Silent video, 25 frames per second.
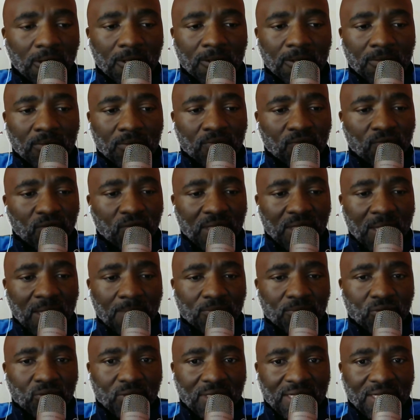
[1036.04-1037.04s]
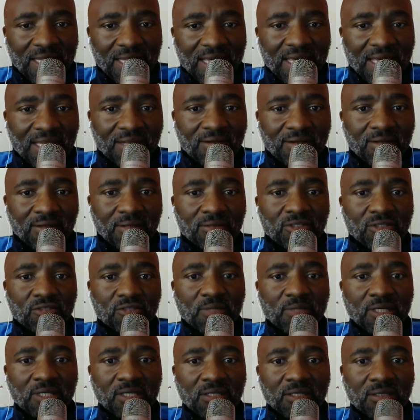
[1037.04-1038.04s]
for them to learn
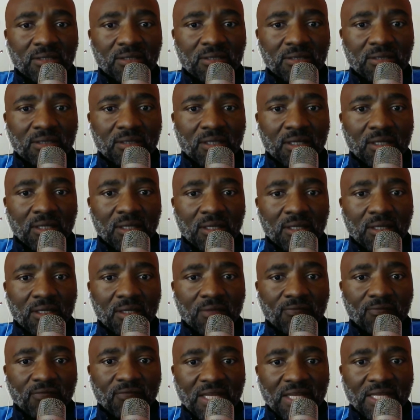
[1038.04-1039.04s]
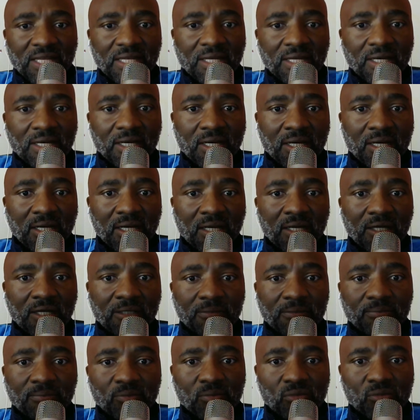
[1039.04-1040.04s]
speaking Venda,
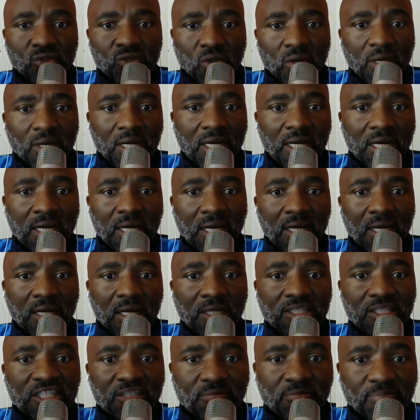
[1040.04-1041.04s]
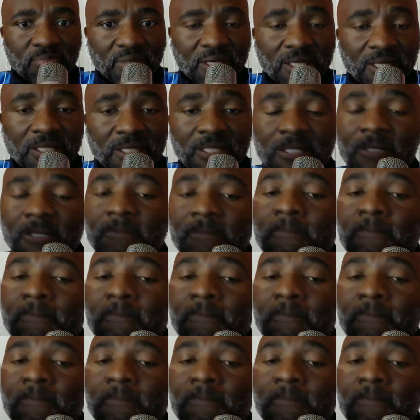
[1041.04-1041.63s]
Tsonga, Sepedi,